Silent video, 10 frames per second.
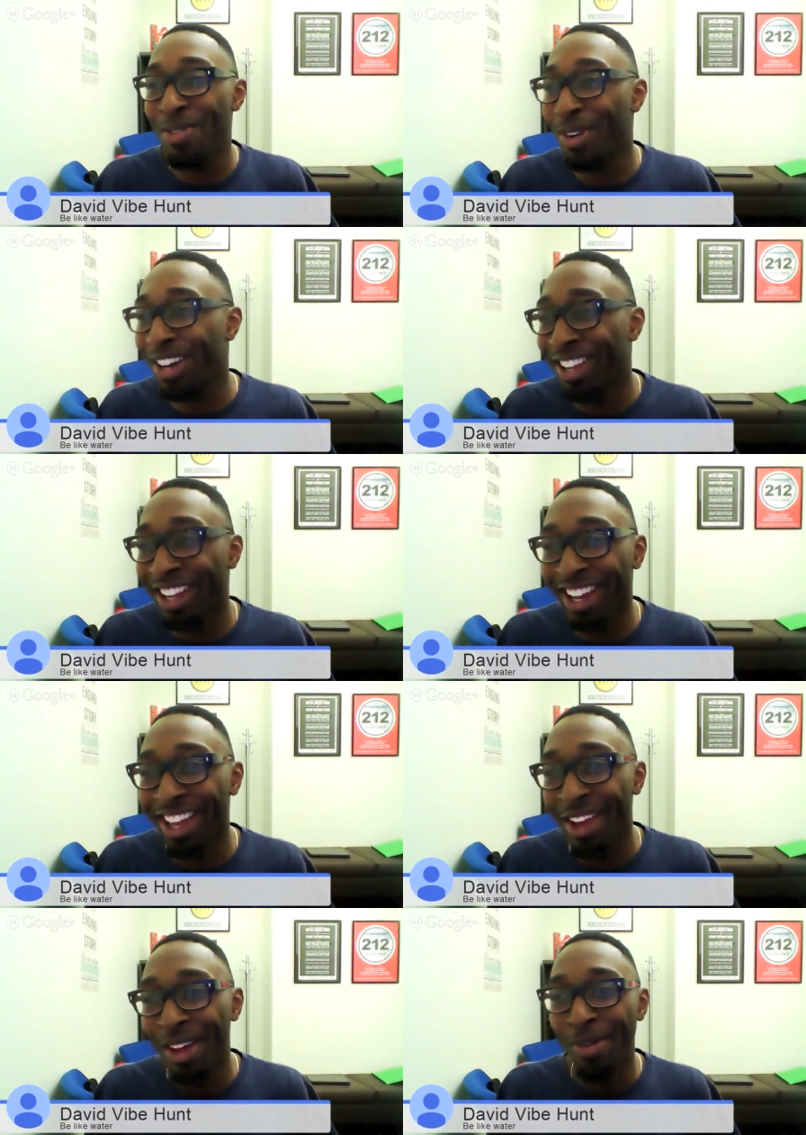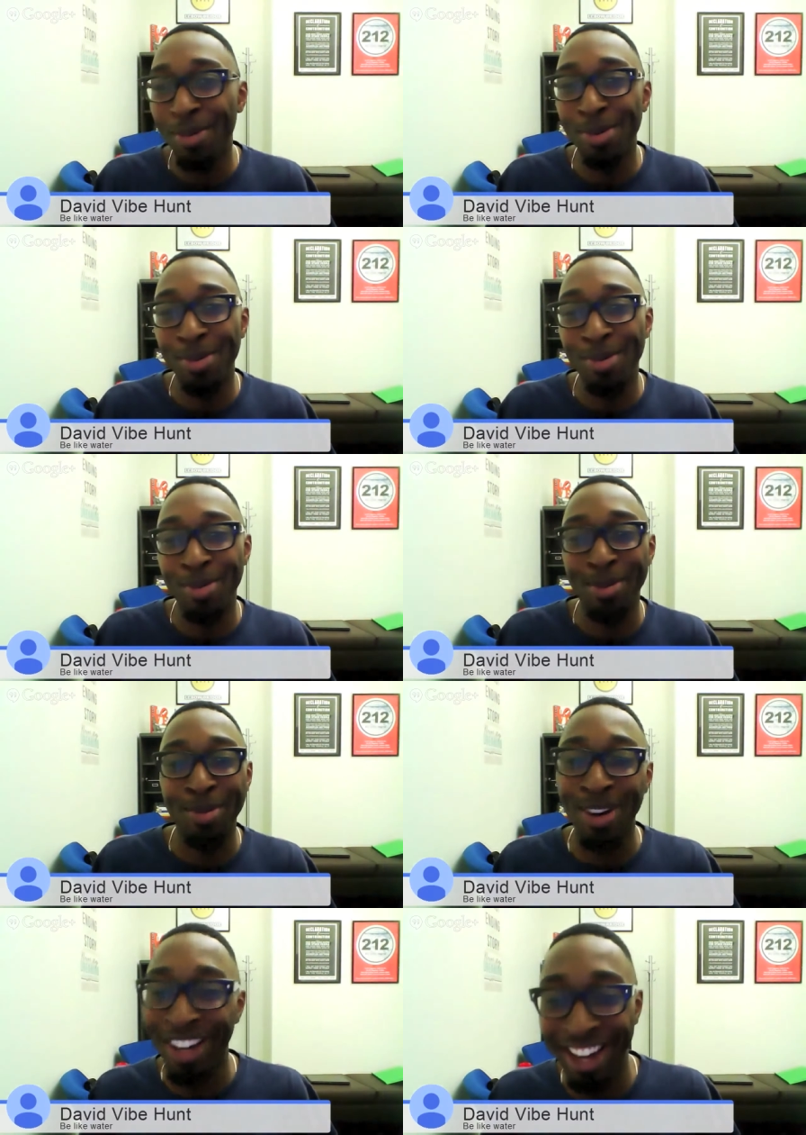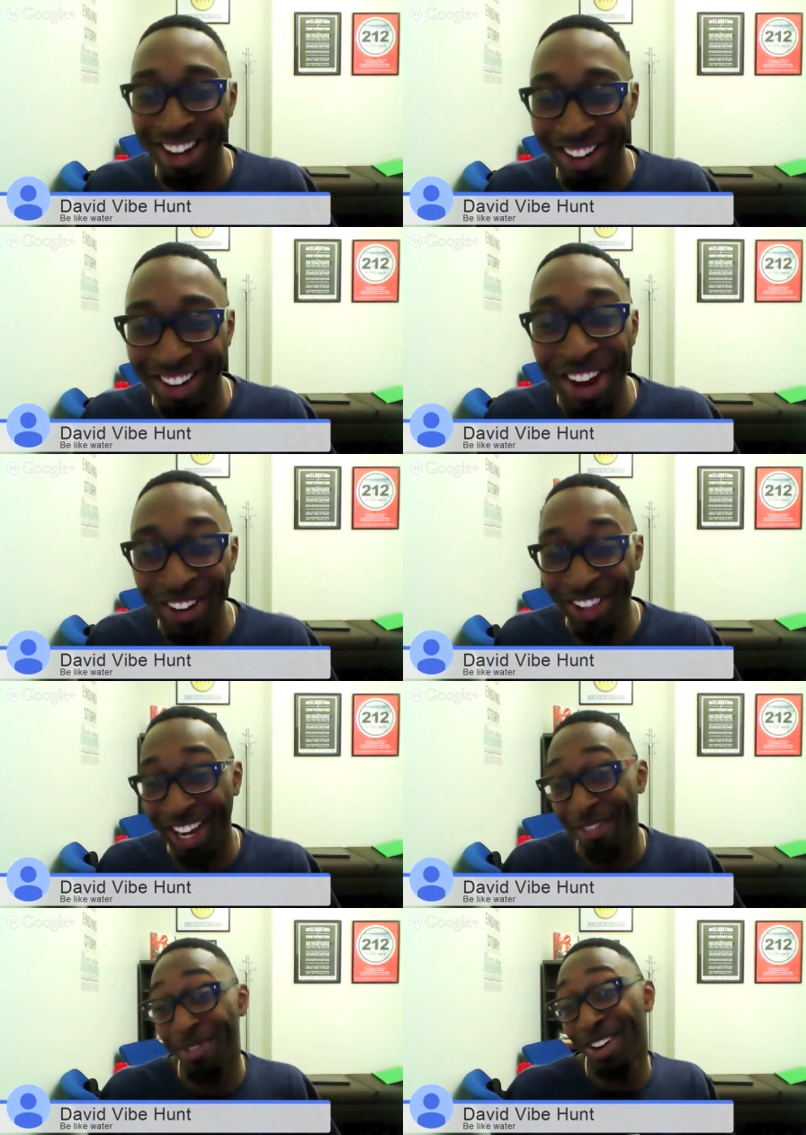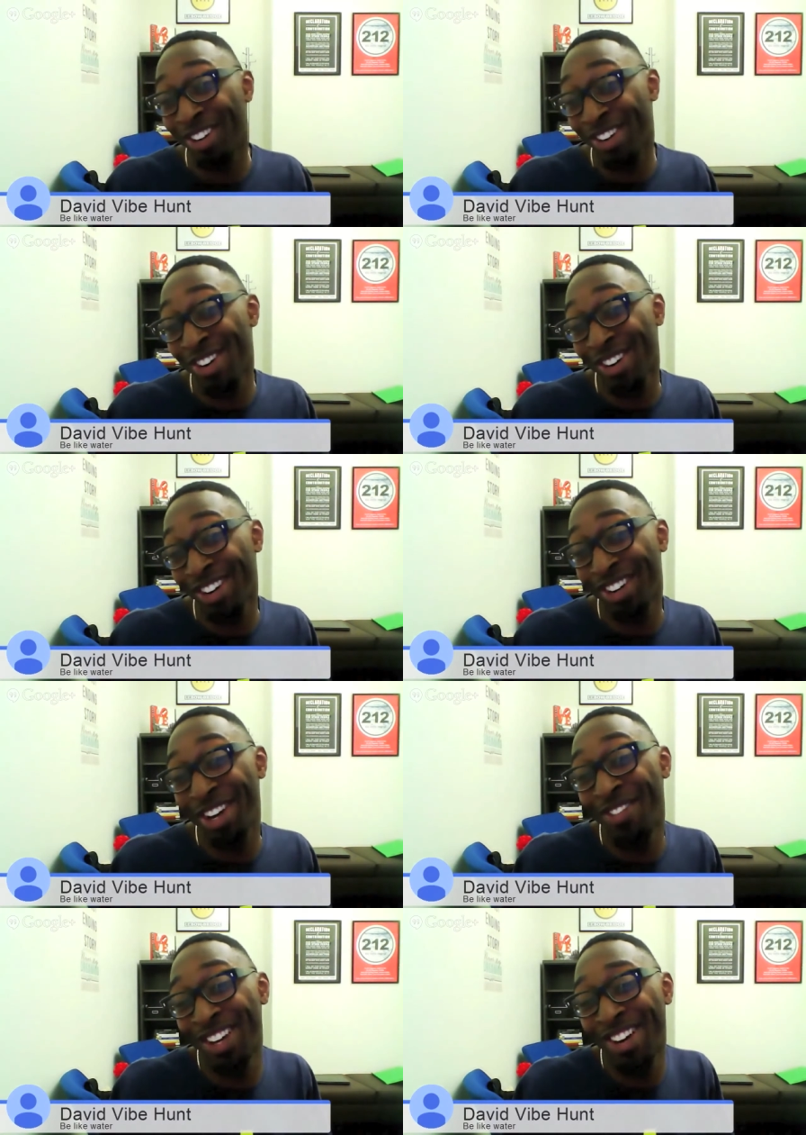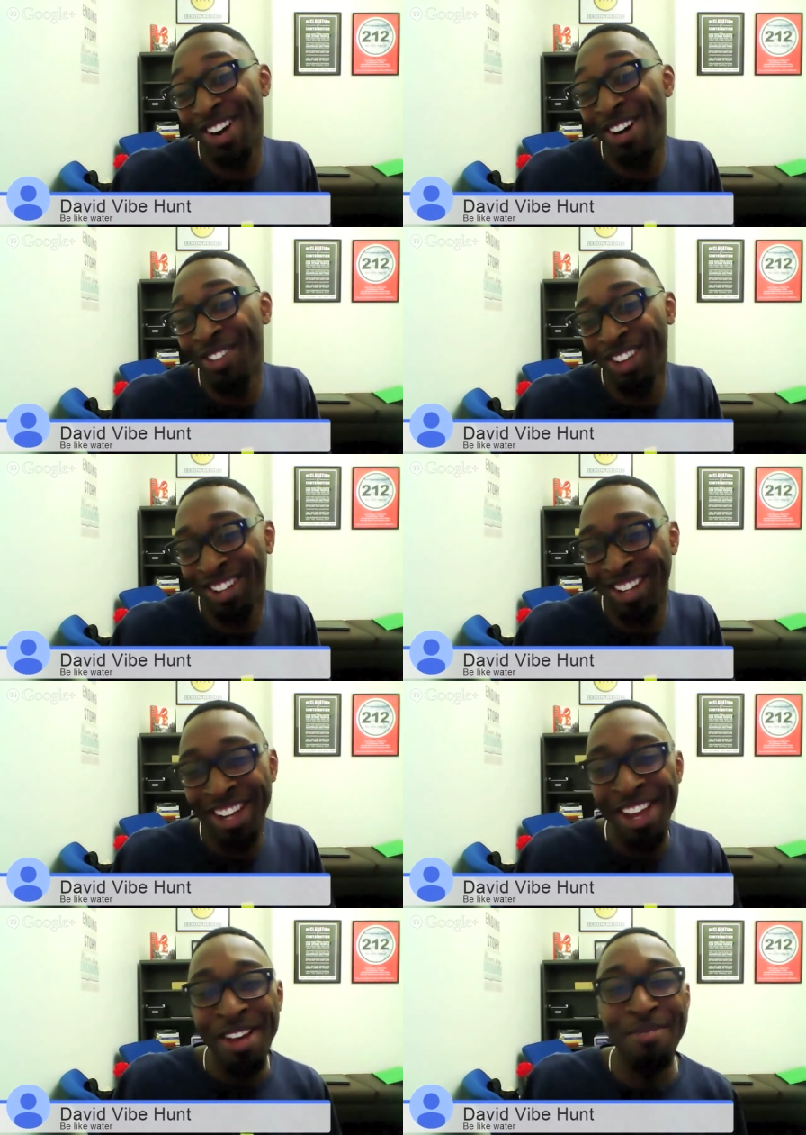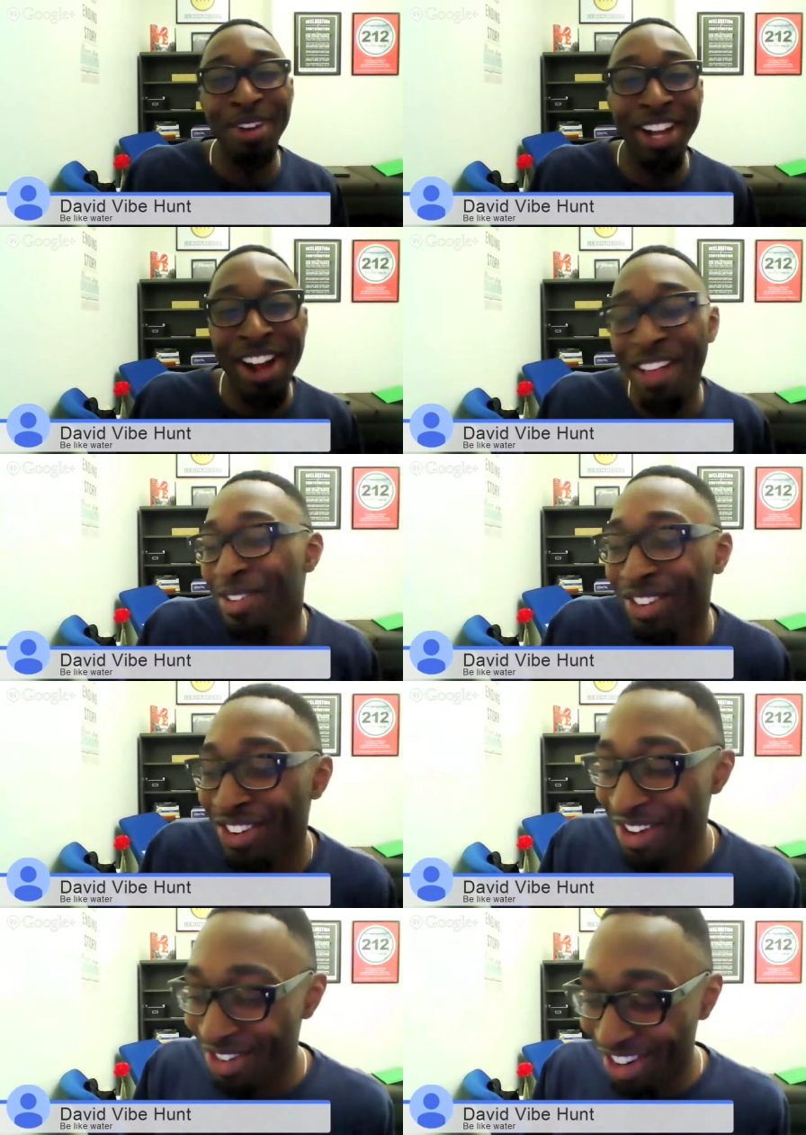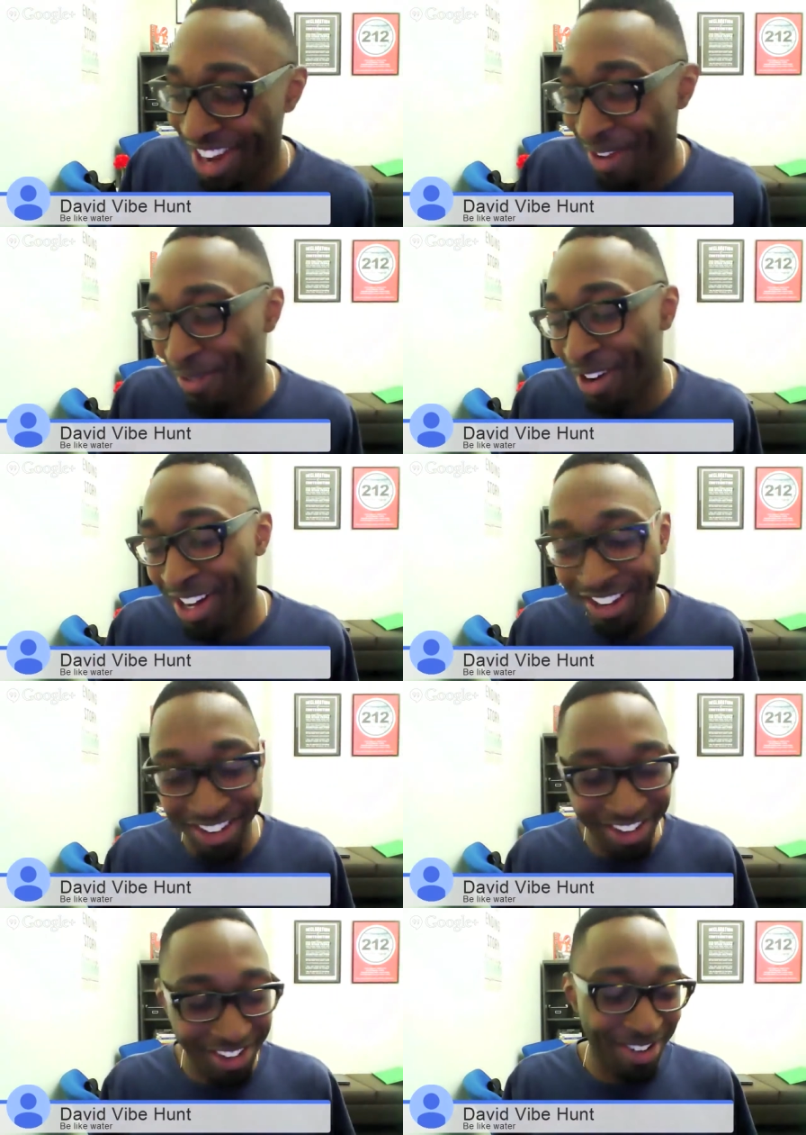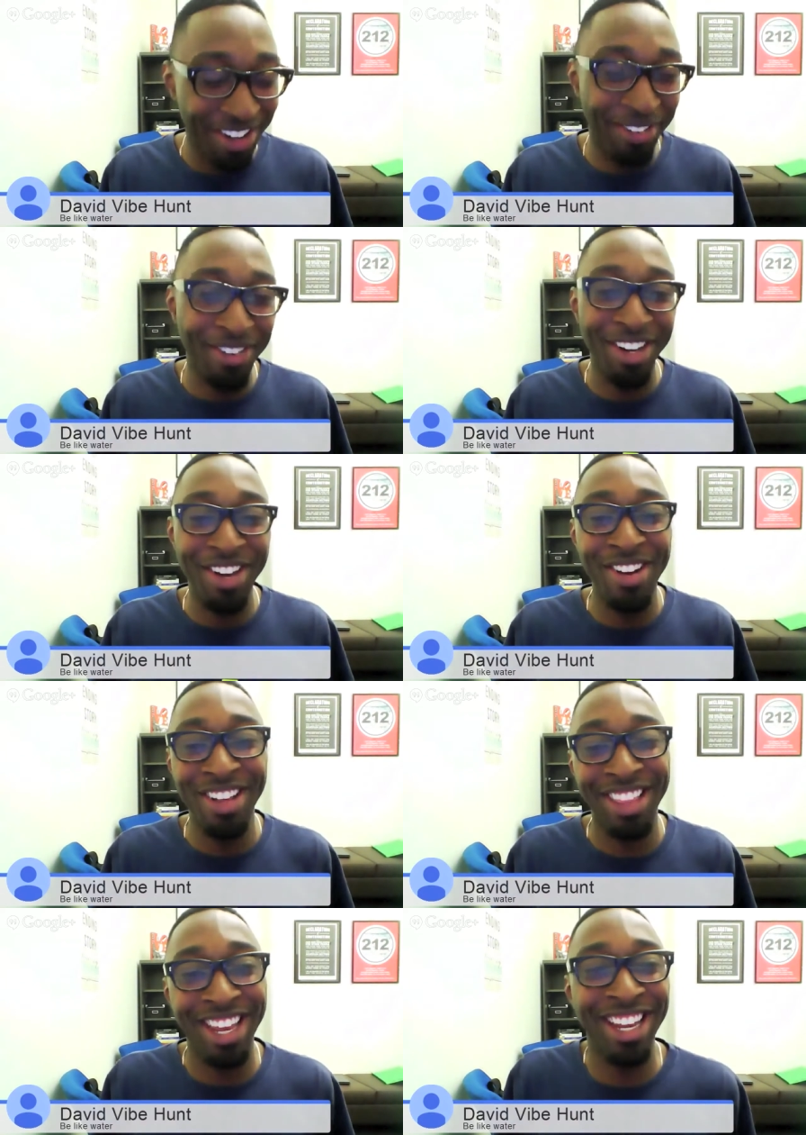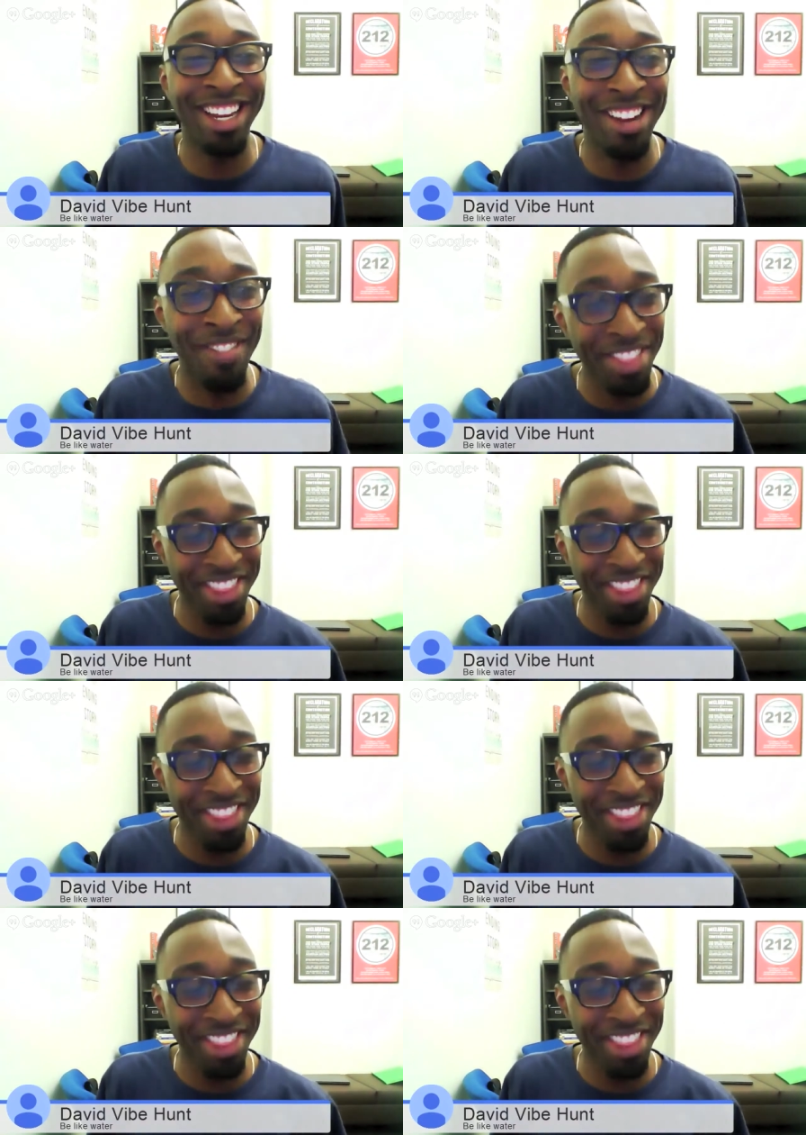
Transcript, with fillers: we were kinda like Oh, we work here, so like I'm pretty sure you can sleep in your office, but uh, it was just, it was just kind of funny and just a little like funny note at that time.